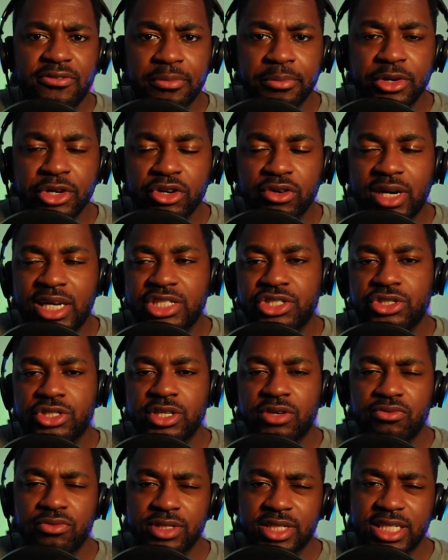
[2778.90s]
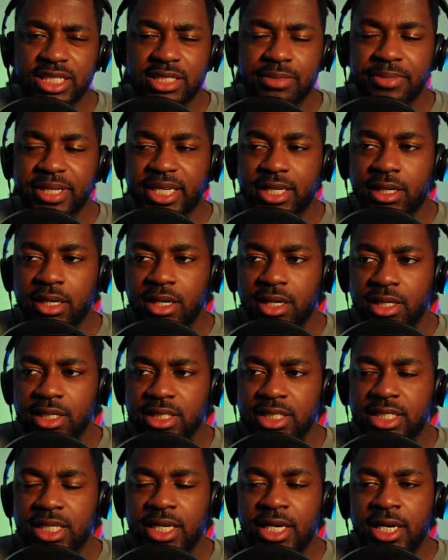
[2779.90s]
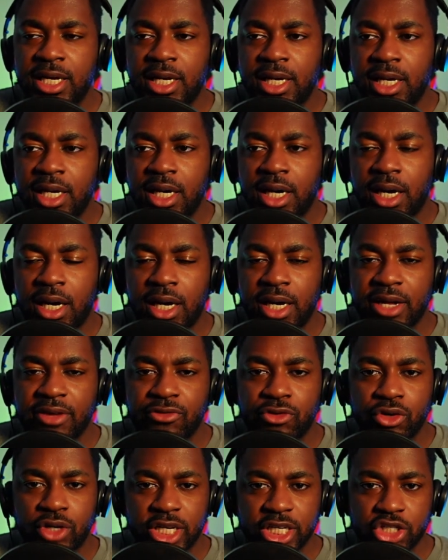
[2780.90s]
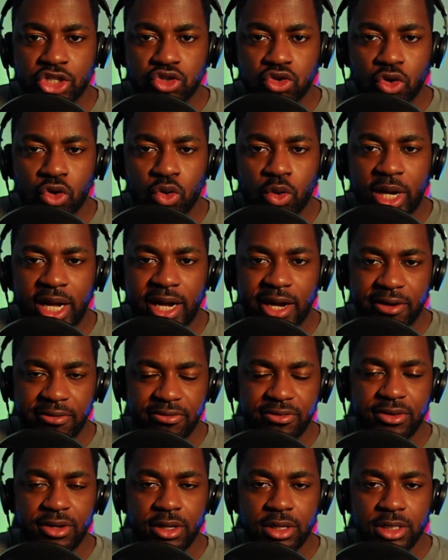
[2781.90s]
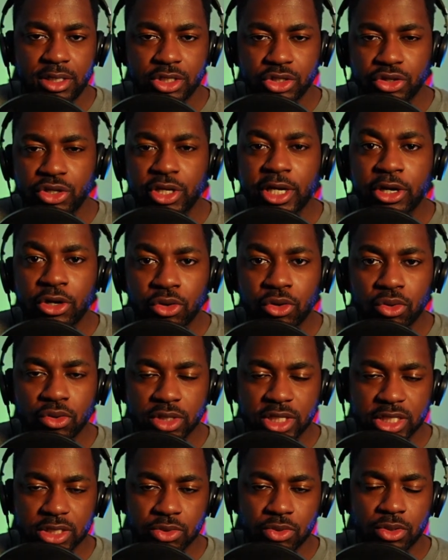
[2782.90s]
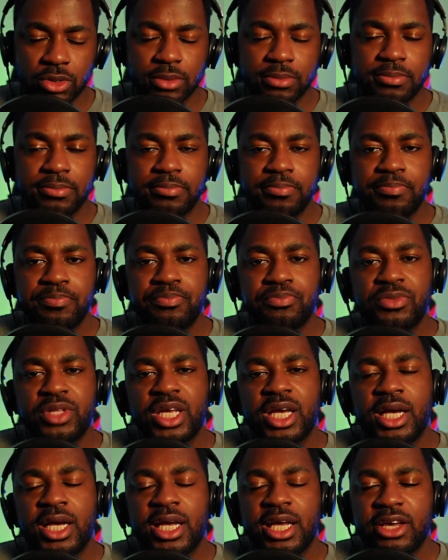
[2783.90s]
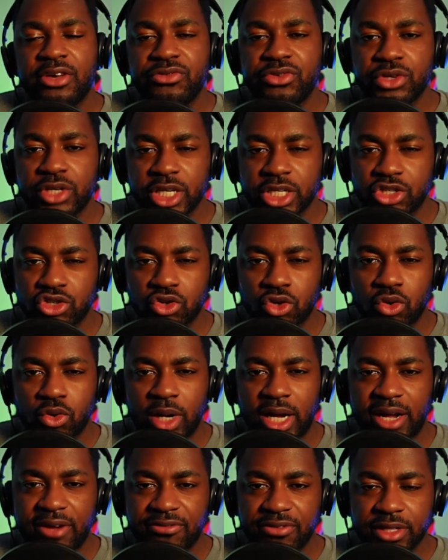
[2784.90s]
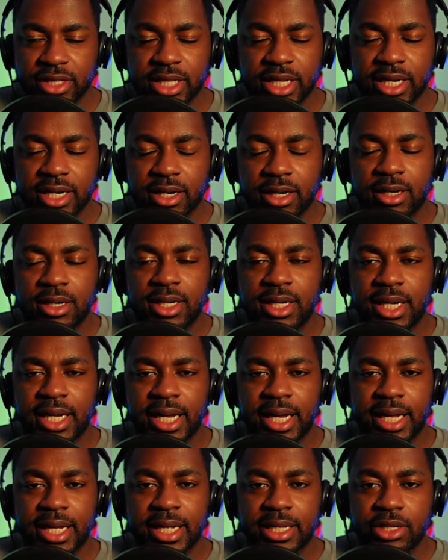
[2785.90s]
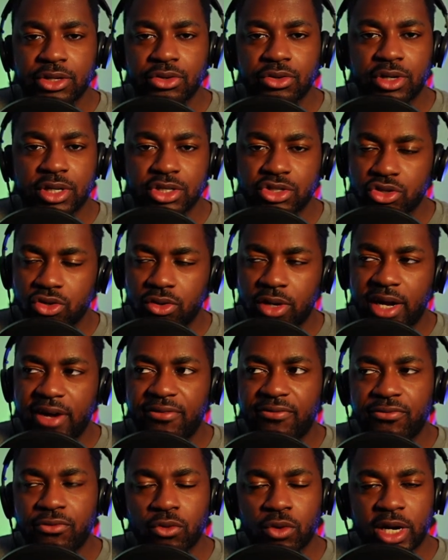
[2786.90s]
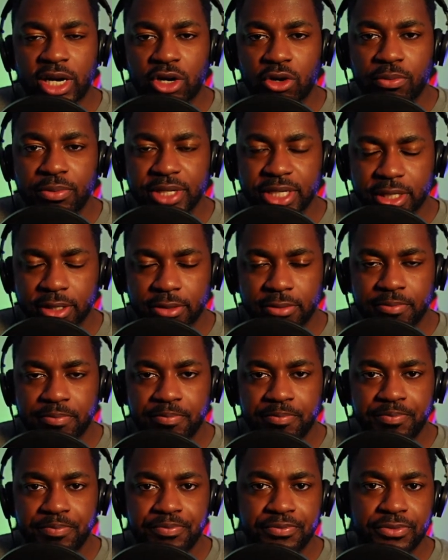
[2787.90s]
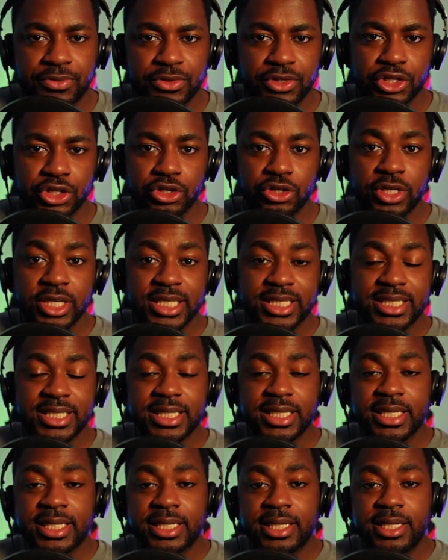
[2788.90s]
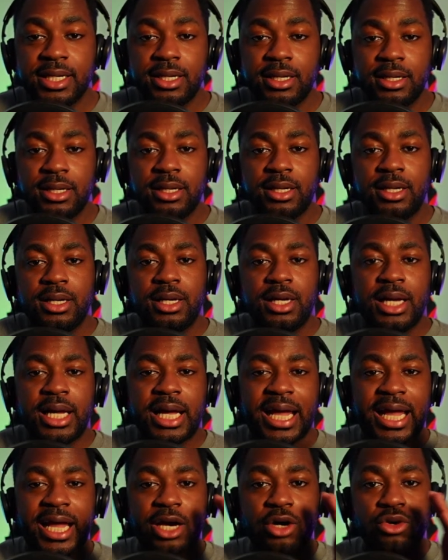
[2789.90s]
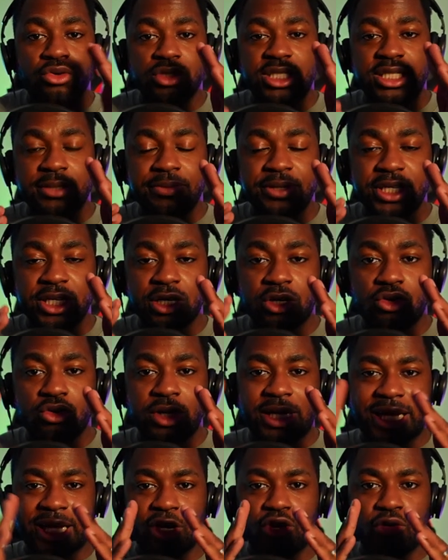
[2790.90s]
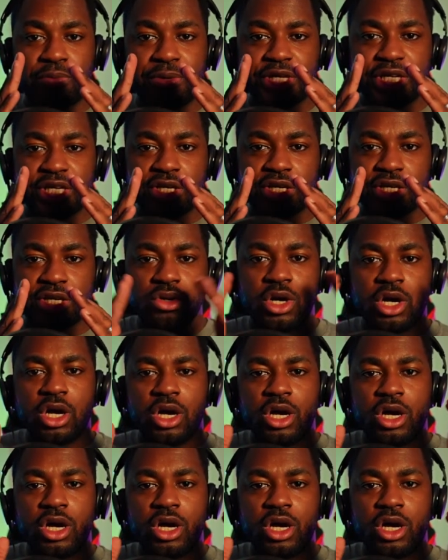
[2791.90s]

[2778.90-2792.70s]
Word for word: Familiarize yourself with this because uh, if you control F, you can Google the SORM. If you control F in there and you control F for LPO, you're going to see LCPO and LPO